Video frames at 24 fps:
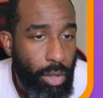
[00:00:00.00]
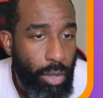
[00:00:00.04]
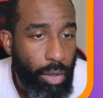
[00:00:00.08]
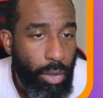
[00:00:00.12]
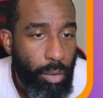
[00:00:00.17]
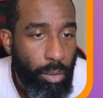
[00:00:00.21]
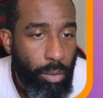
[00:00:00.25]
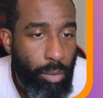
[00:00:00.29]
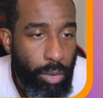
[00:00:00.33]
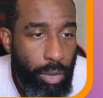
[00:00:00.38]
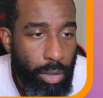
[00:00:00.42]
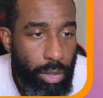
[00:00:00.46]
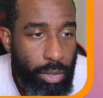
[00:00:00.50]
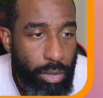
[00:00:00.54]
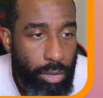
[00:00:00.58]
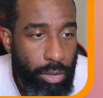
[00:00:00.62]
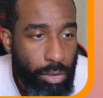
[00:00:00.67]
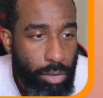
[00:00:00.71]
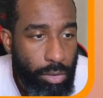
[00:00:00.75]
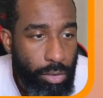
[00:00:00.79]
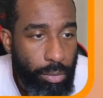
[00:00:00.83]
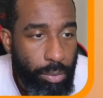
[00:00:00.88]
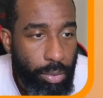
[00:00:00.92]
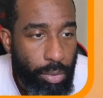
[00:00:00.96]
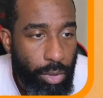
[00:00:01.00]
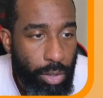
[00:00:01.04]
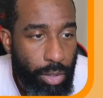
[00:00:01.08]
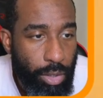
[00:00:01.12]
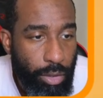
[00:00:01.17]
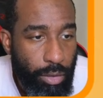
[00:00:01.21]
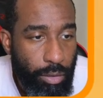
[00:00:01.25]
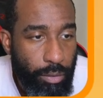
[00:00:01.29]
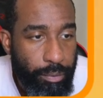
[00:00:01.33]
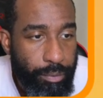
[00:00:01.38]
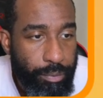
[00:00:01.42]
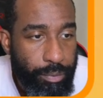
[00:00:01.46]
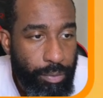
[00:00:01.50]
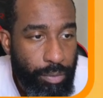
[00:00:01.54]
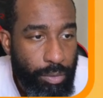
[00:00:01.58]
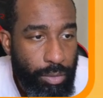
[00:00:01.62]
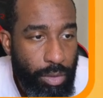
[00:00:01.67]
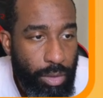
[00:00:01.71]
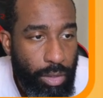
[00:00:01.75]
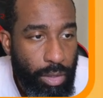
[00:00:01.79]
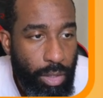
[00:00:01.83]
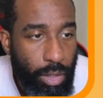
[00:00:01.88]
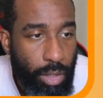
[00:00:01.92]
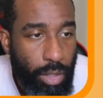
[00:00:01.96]
what is in 2.0?
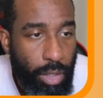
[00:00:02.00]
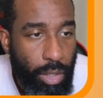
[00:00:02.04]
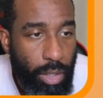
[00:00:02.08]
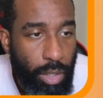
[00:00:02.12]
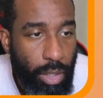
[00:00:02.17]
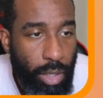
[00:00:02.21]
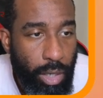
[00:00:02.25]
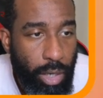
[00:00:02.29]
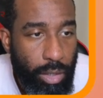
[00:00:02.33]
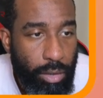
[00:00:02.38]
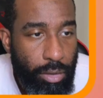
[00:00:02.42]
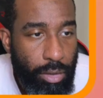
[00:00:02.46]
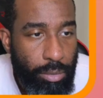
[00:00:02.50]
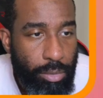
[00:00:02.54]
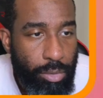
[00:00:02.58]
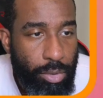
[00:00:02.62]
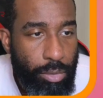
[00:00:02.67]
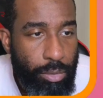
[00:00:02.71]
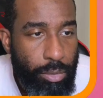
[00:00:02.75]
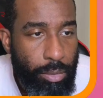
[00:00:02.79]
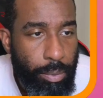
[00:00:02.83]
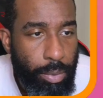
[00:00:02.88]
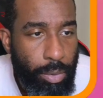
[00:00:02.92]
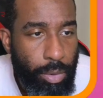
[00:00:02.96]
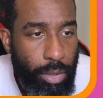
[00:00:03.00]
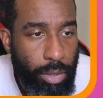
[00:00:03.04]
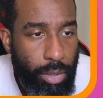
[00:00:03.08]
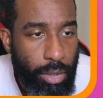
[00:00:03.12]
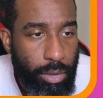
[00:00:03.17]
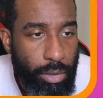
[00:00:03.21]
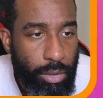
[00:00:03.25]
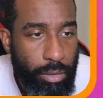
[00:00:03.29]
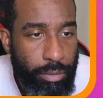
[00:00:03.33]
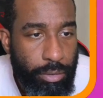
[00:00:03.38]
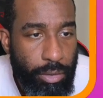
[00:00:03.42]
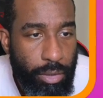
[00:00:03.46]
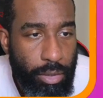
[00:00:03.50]
Ideogram 2.0 is freely